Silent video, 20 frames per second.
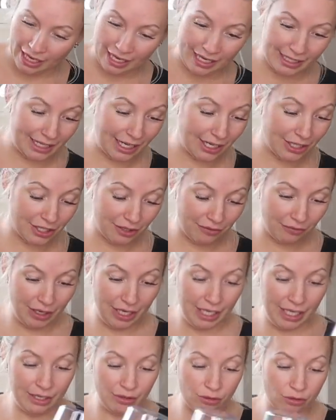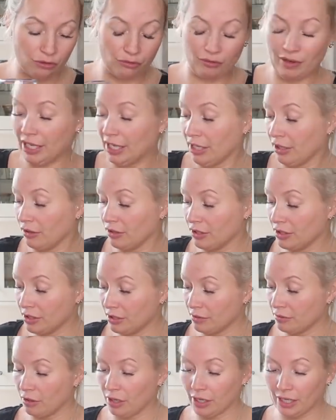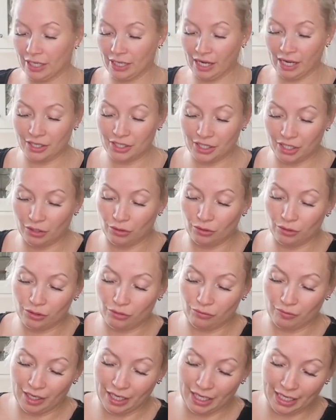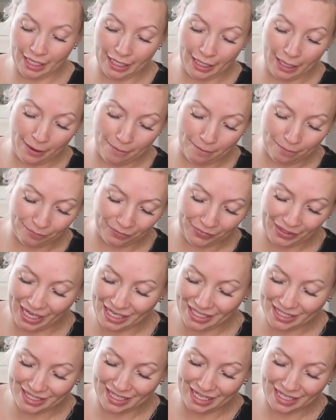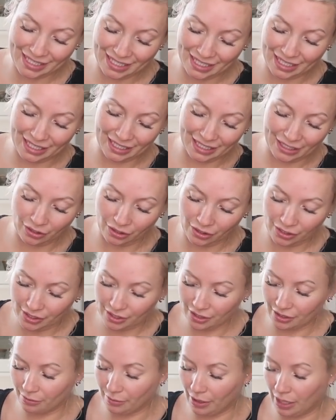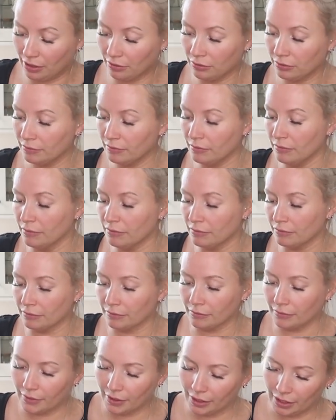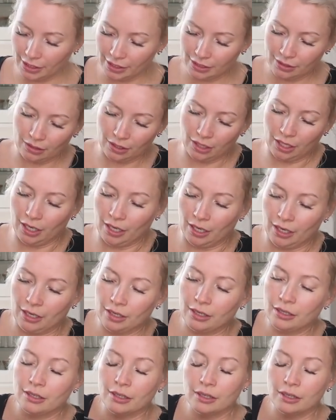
It's actually really, looks really nice. It's like, it actually looks really aesthetically nice as well. It's like a